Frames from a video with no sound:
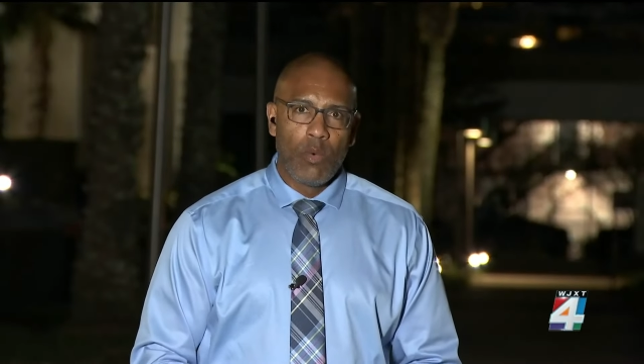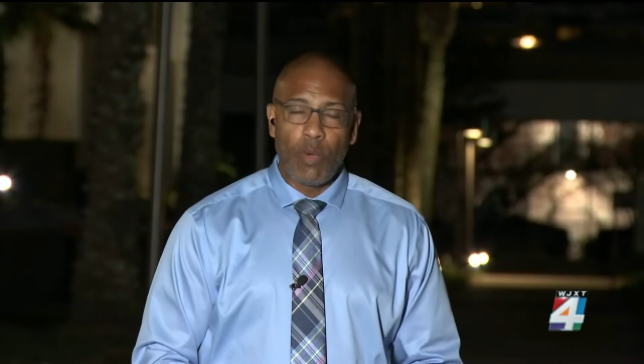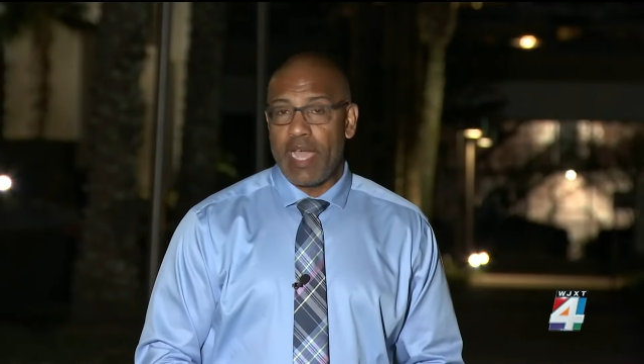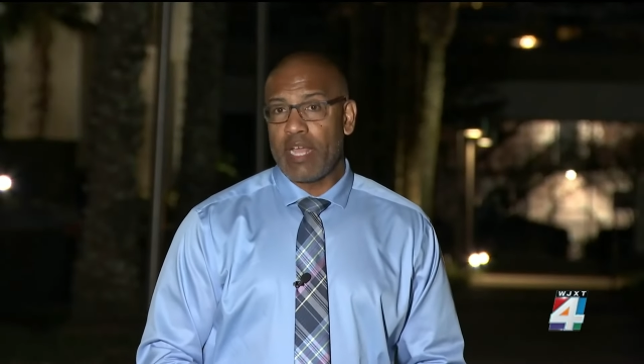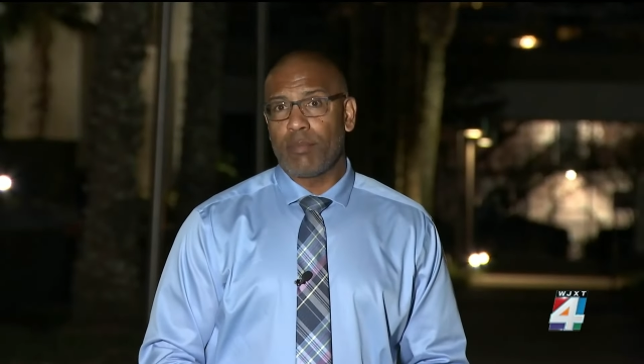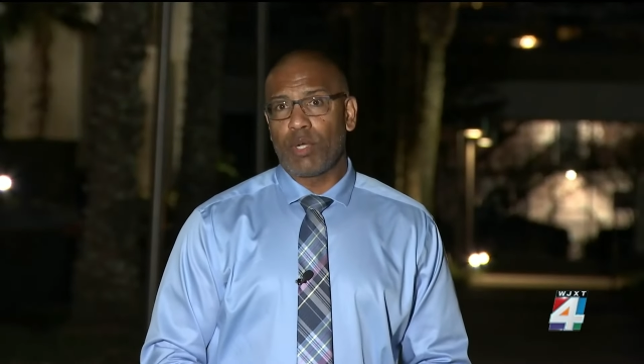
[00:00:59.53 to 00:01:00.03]

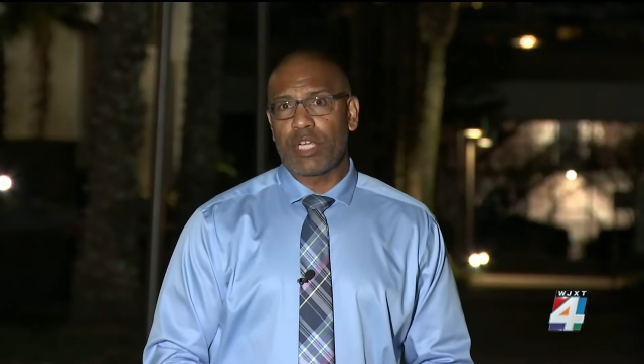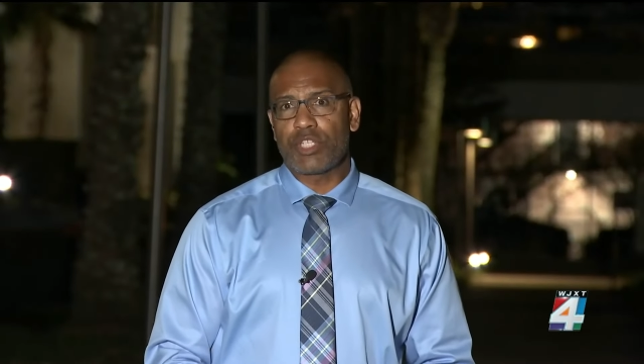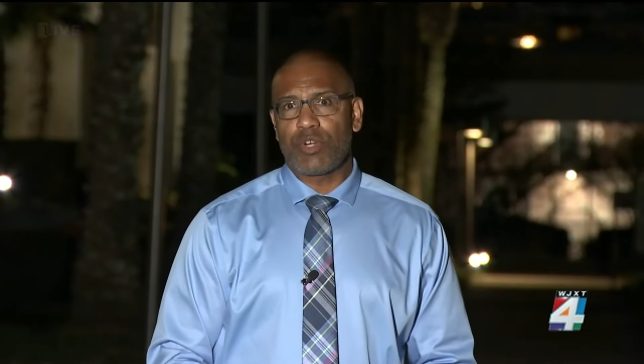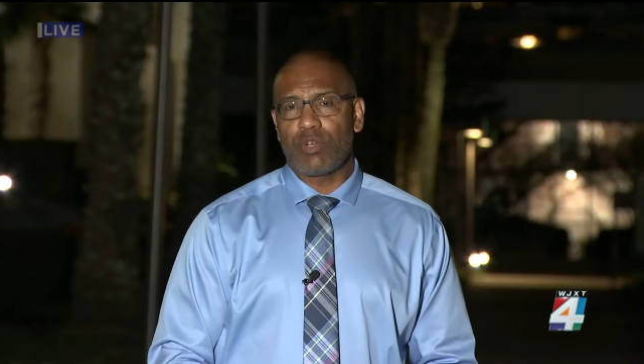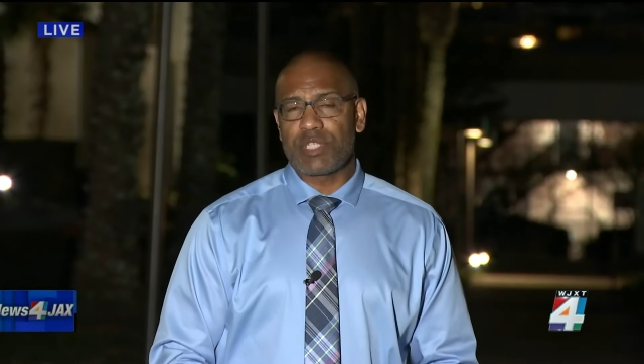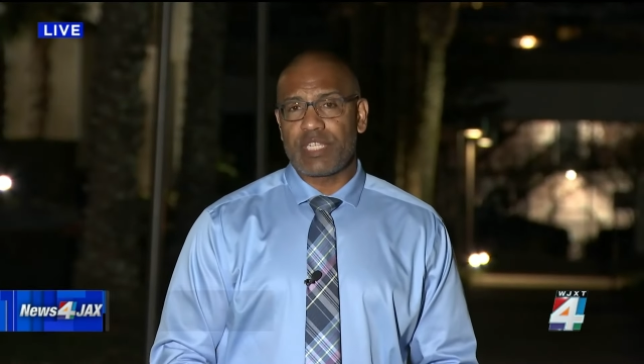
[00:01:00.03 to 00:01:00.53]
Well, Animal
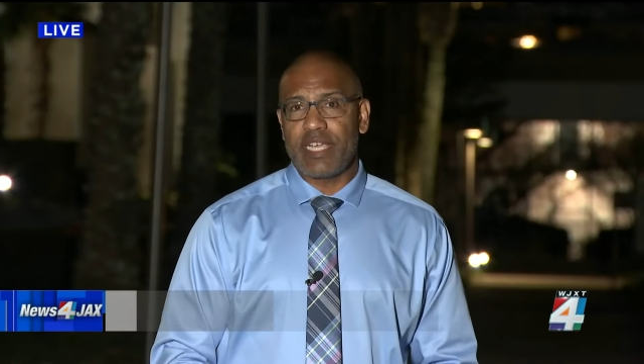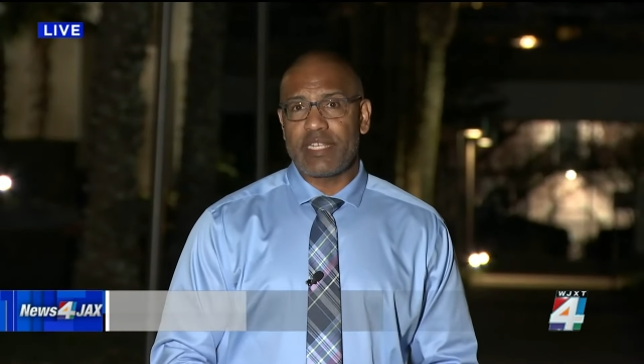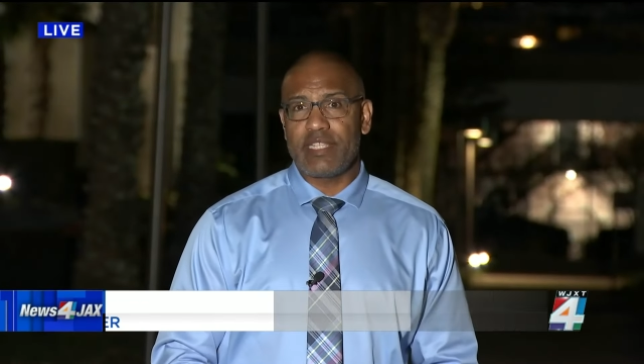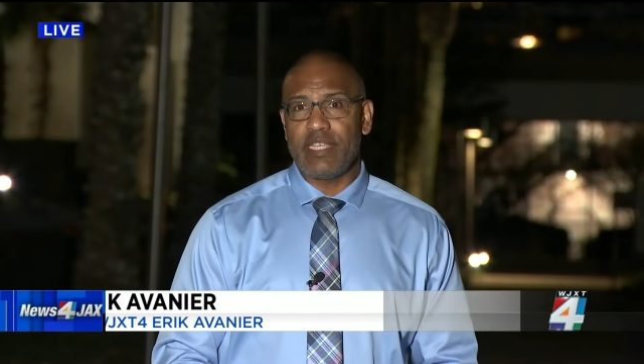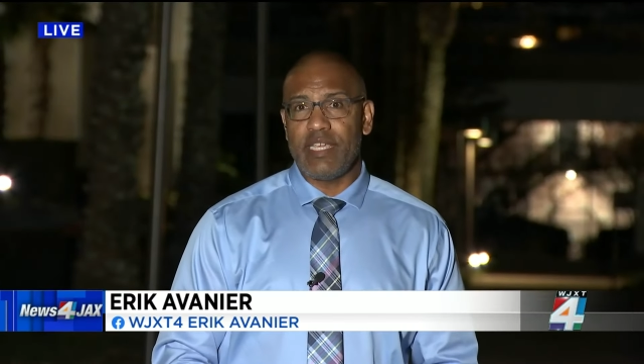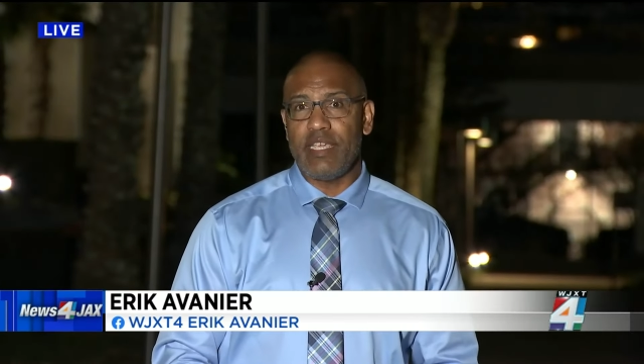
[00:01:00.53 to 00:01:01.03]
Control
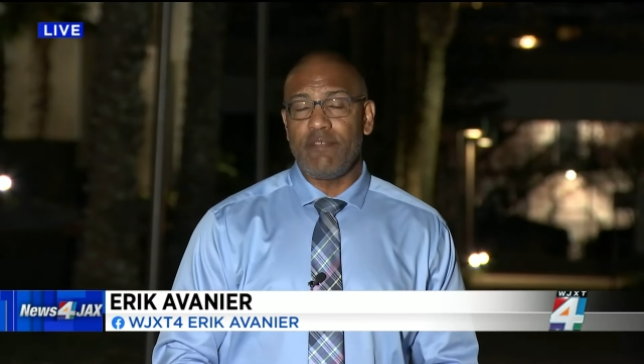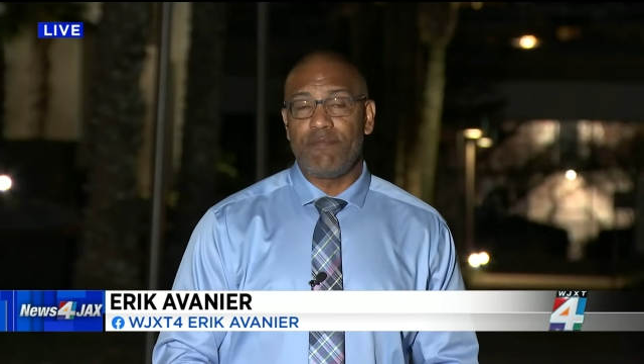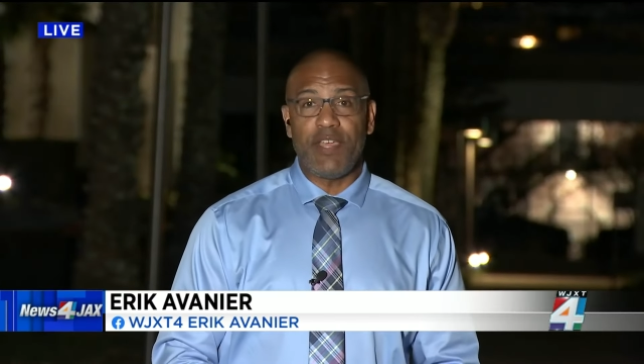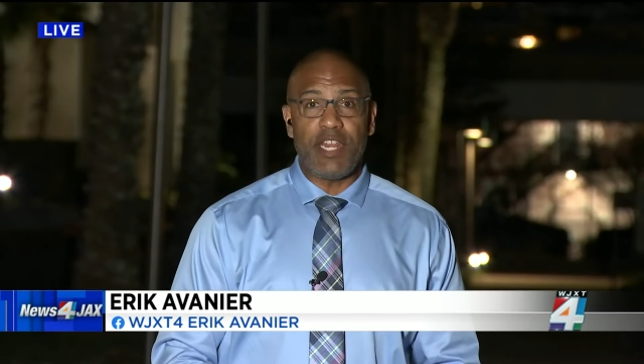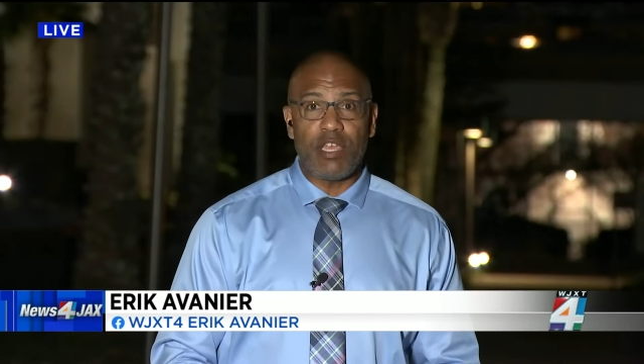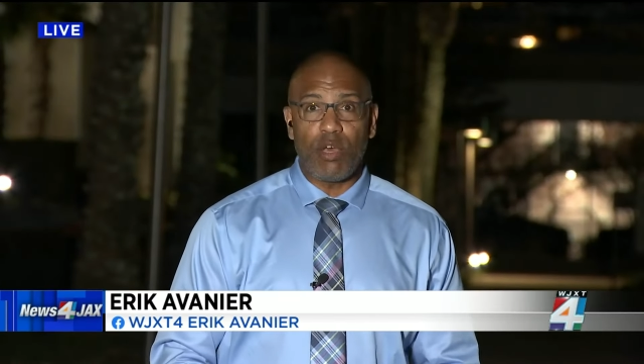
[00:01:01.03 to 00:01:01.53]
says the
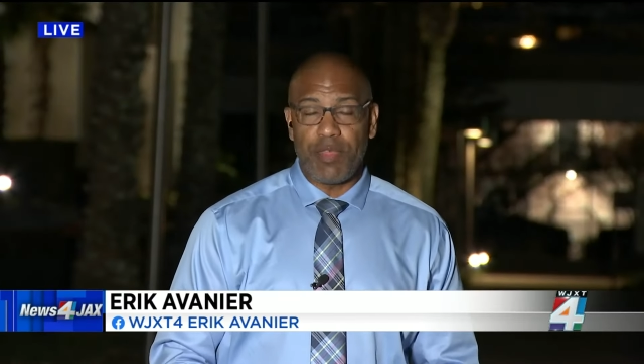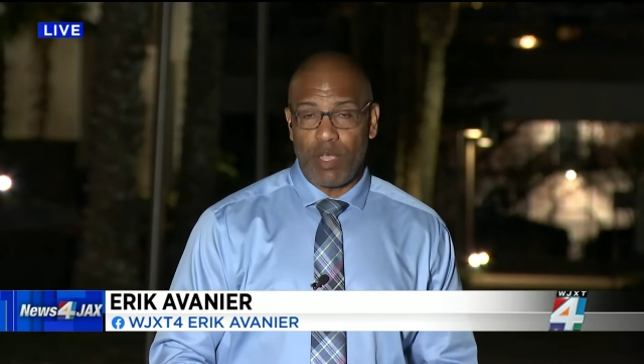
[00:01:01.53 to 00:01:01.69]
video